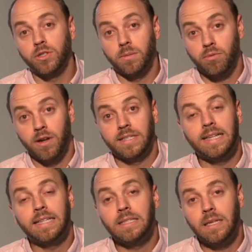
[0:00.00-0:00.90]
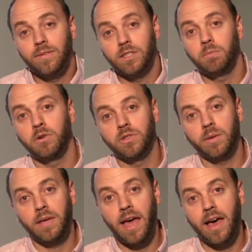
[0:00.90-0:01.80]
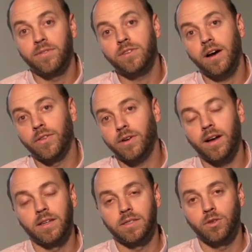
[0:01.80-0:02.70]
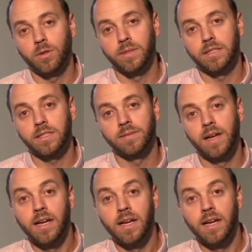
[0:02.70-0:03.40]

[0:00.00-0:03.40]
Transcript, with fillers: the broad density of exposure that we have to other kinds of humans.